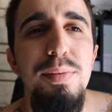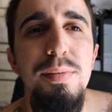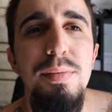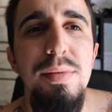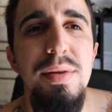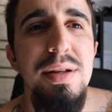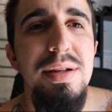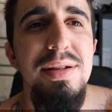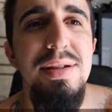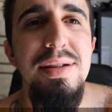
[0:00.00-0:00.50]

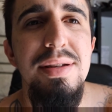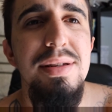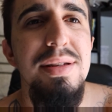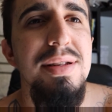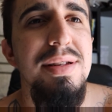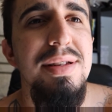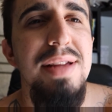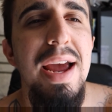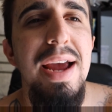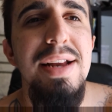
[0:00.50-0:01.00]
the
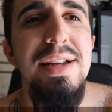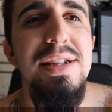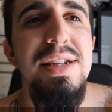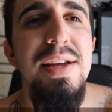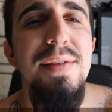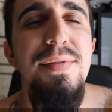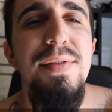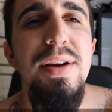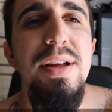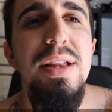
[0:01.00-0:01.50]

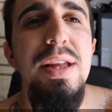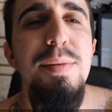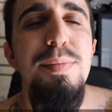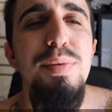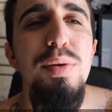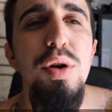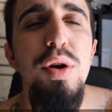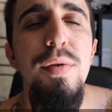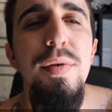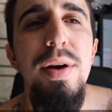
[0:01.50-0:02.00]
scientifically
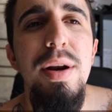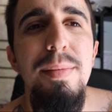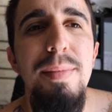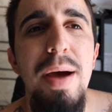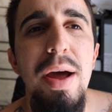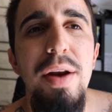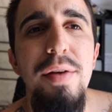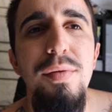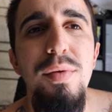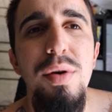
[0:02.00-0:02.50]
proven
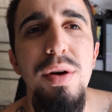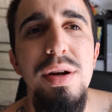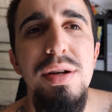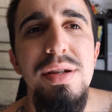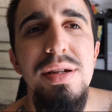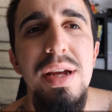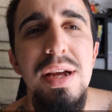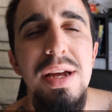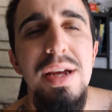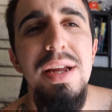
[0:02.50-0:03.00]
amount of
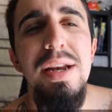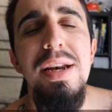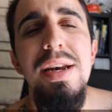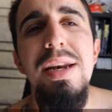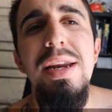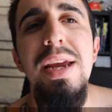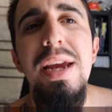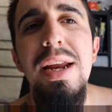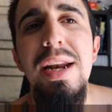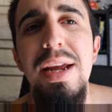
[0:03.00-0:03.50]
words
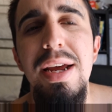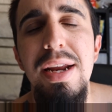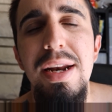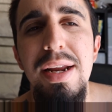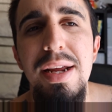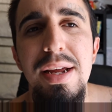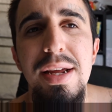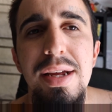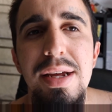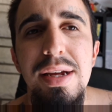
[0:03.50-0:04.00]

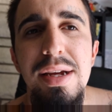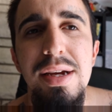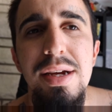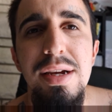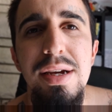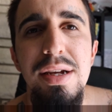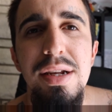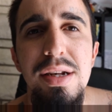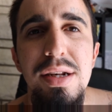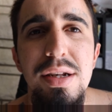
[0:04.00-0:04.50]
needed
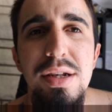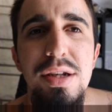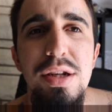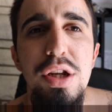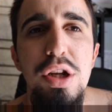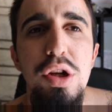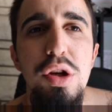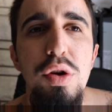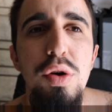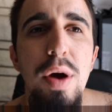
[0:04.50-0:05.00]

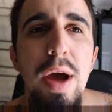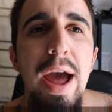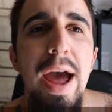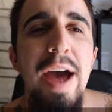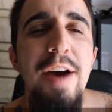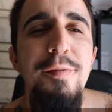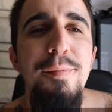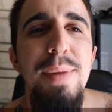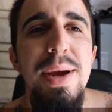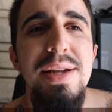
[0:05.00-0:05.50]
to
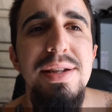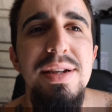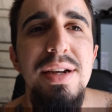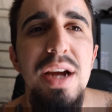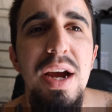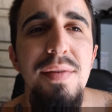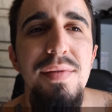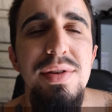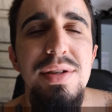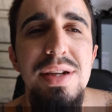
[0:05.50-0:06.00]
have basic
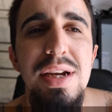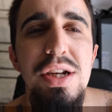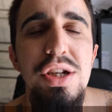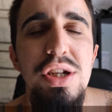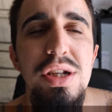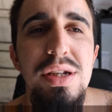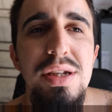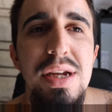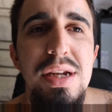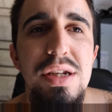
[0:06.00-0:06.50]

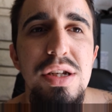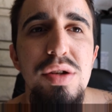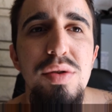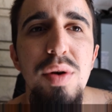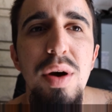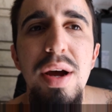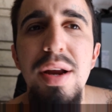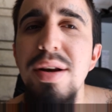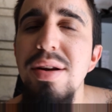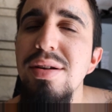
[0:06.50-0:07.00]
conversations and
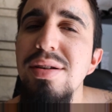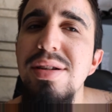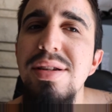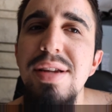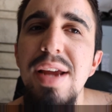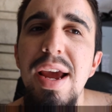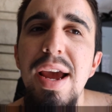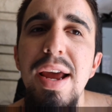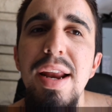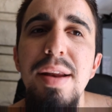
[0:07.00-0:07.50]
to
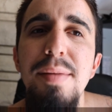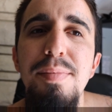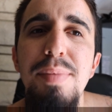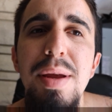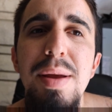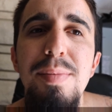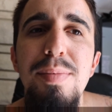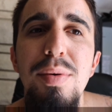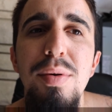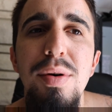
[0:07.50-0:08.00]
understand
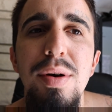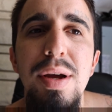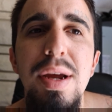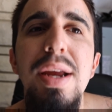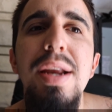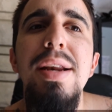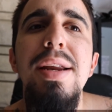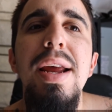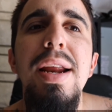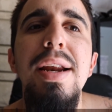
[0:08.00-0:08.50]
people
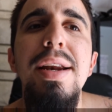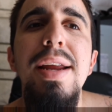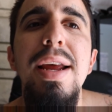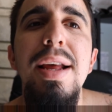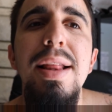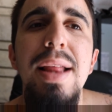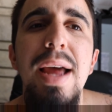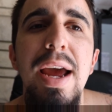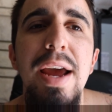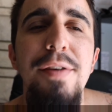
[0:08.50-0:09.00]
in
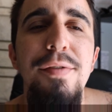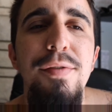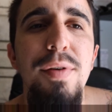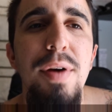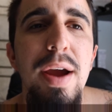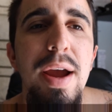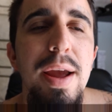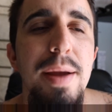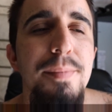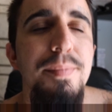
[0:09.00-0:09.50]
day-to-day life,
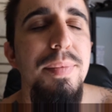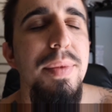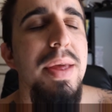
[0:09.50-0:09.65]
right?